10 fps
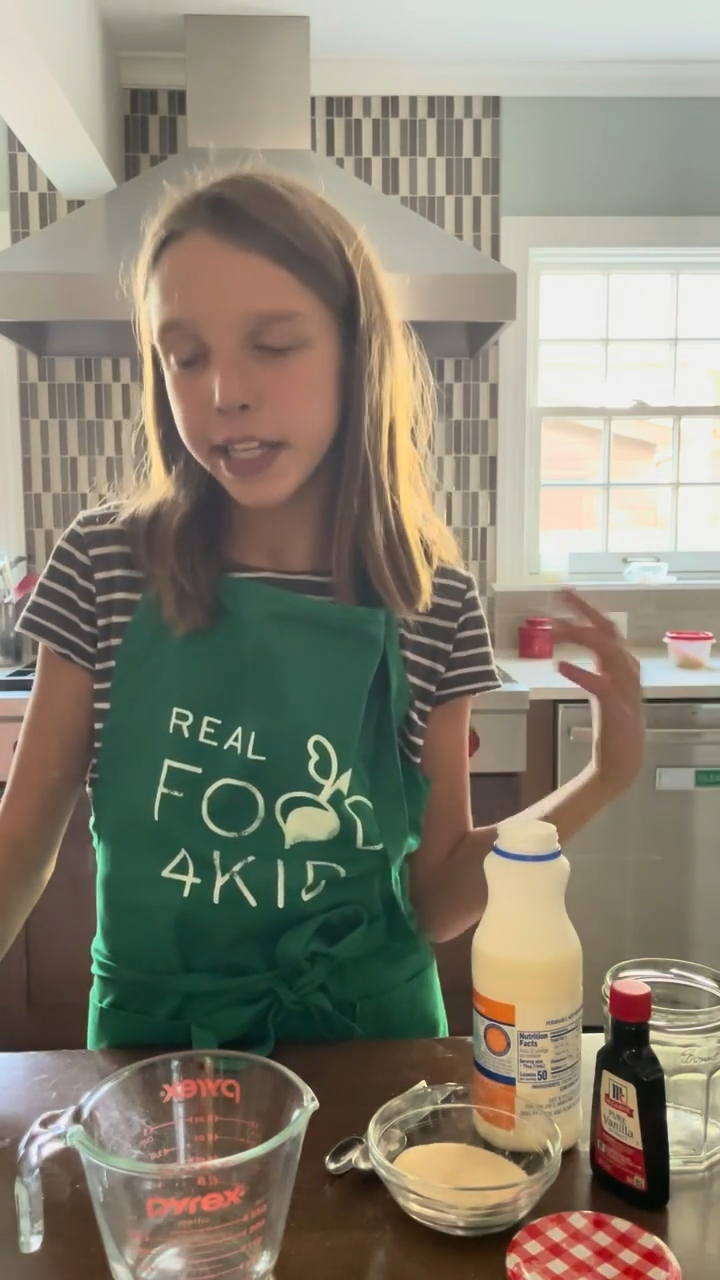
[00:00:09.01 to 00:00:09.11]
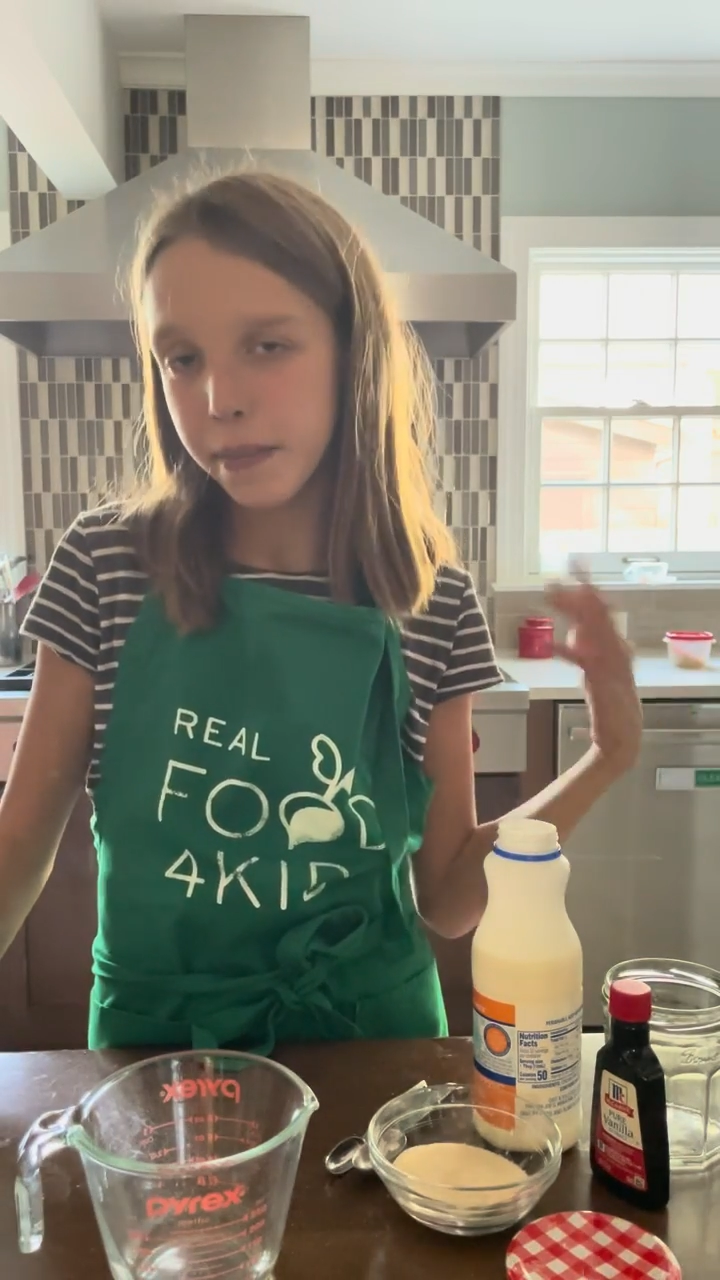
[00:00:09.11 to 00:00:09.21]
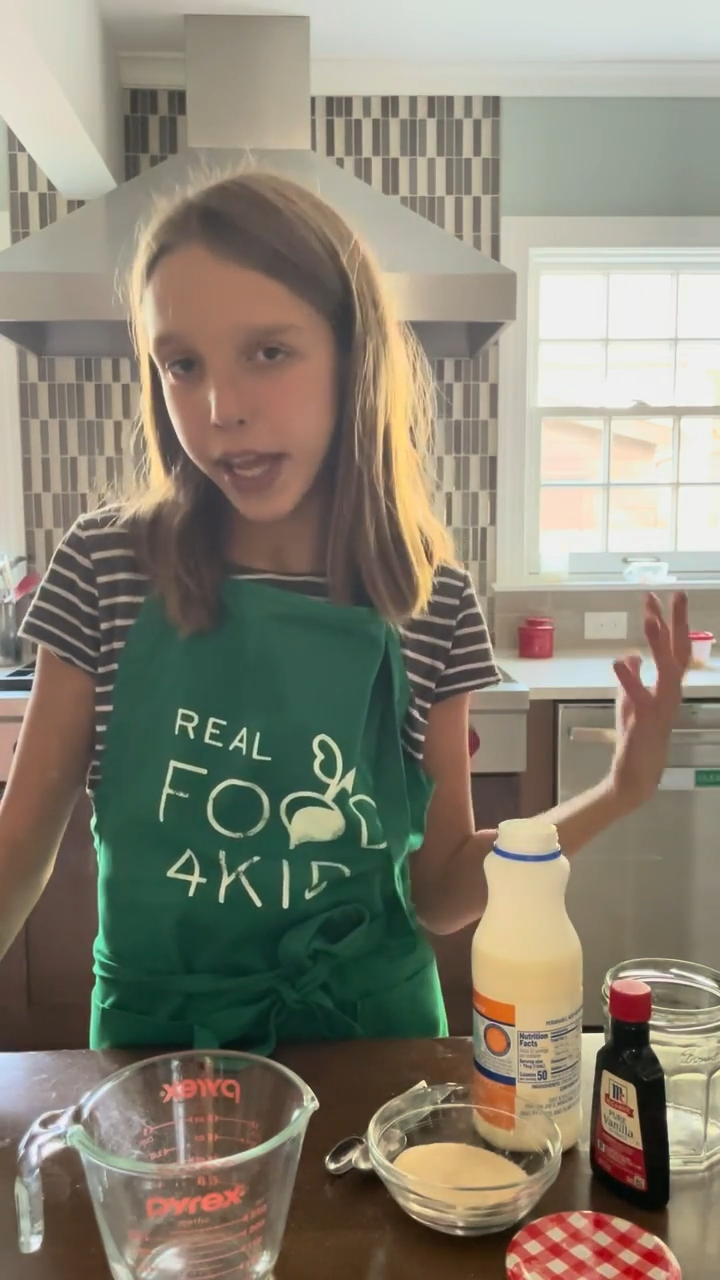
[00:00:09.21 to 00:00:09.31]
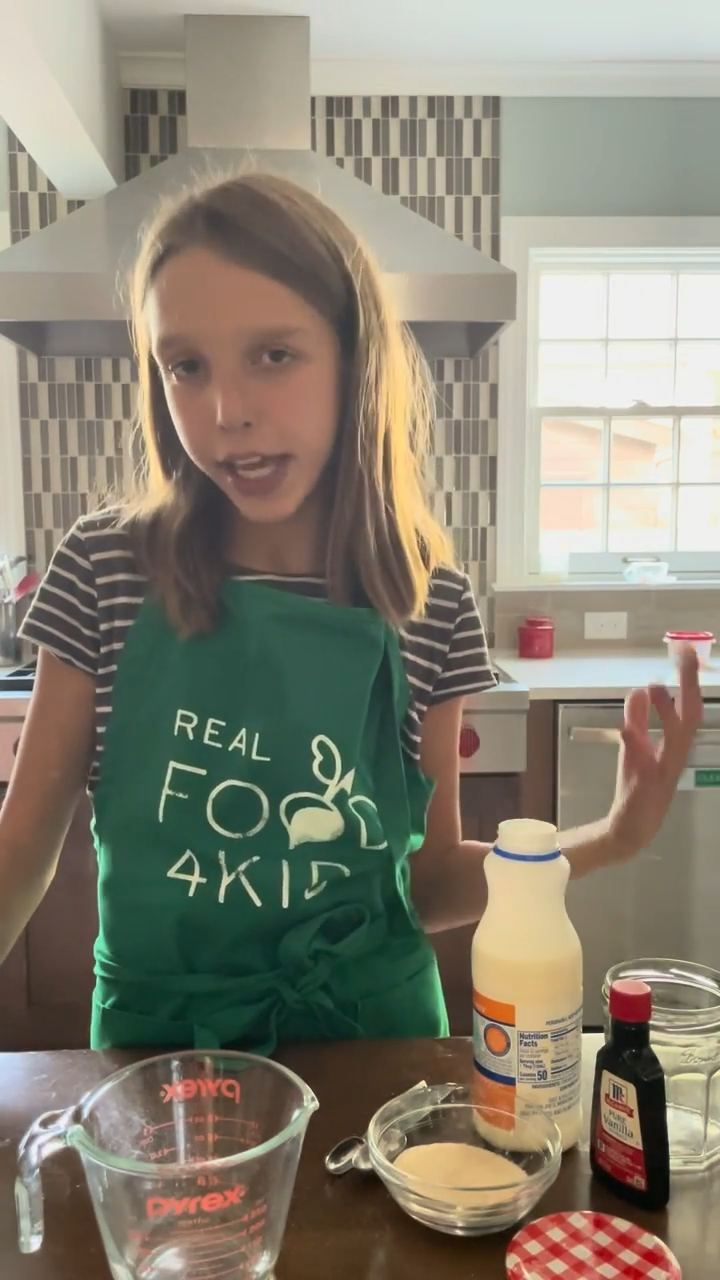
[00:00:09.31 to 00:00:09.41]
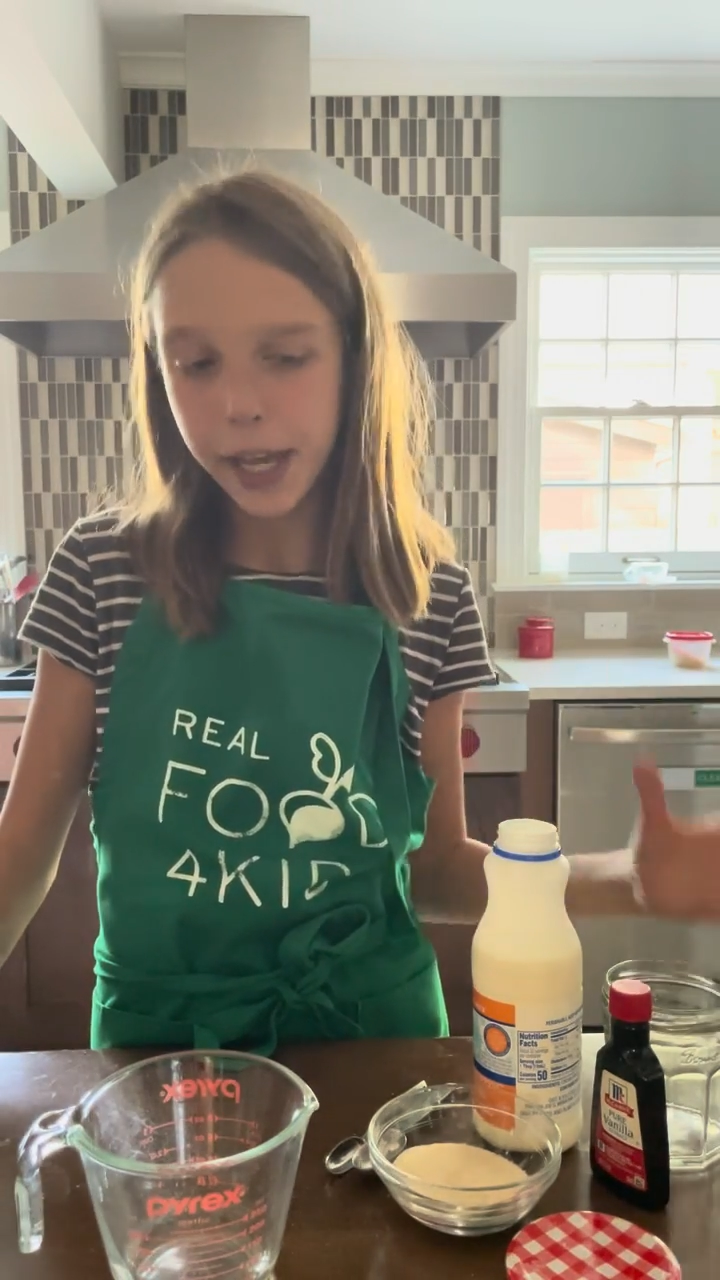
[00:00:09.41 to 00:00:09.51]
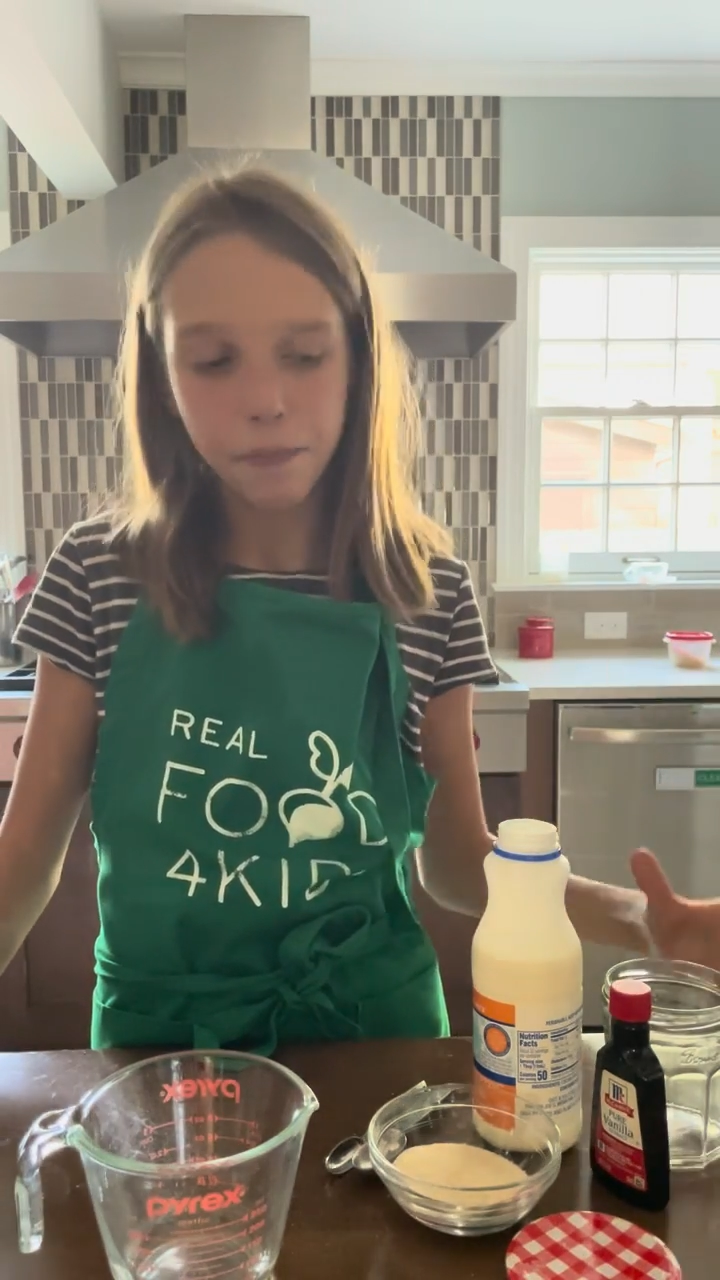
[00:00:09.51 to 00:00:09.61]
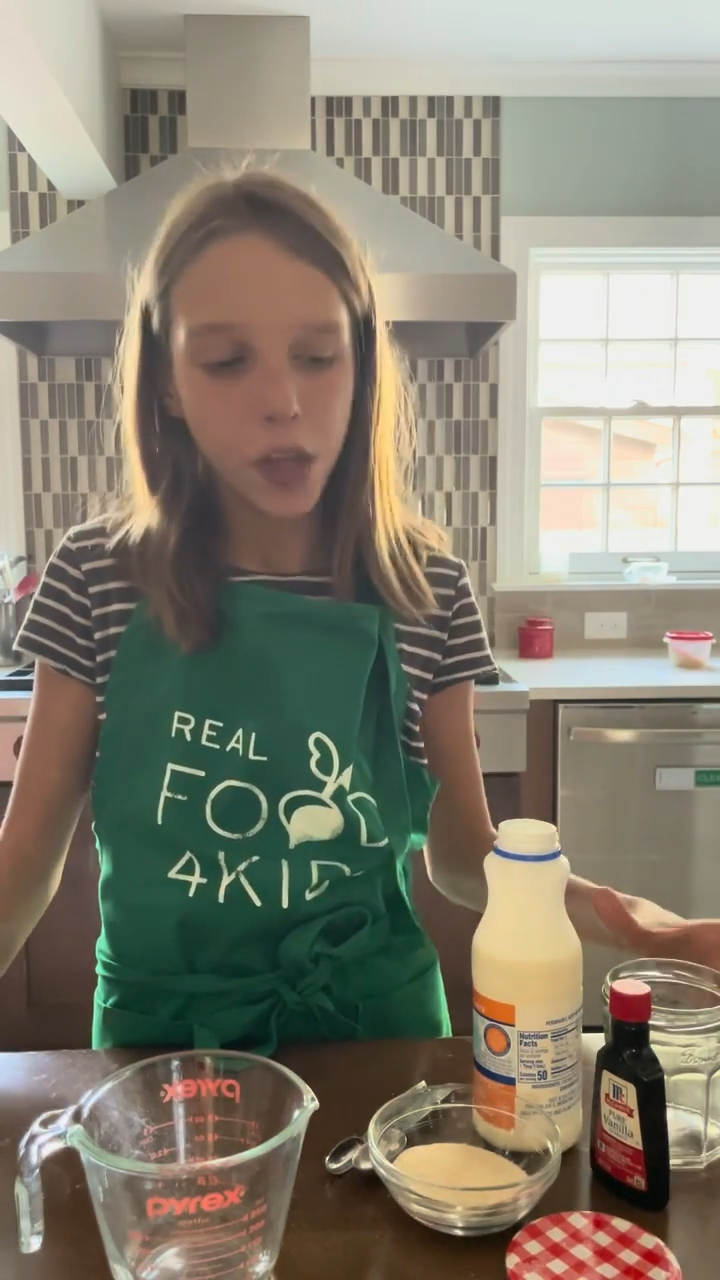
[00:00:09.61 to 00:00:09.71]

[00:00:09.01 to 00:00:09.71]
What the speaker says: to make it,